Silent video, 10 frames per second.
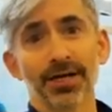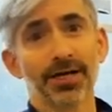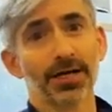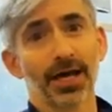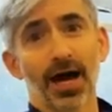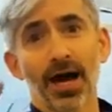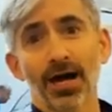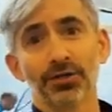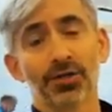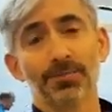
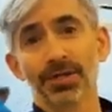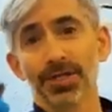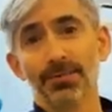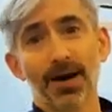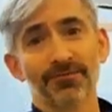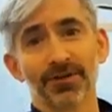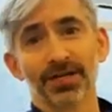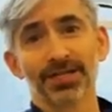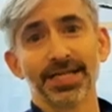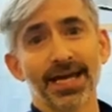You can put them up for a
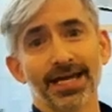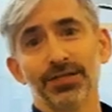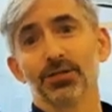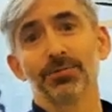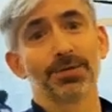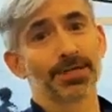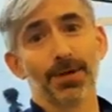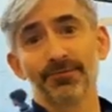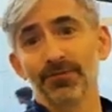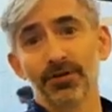day, you can put them
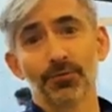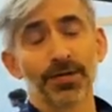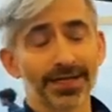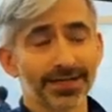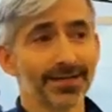up for a week,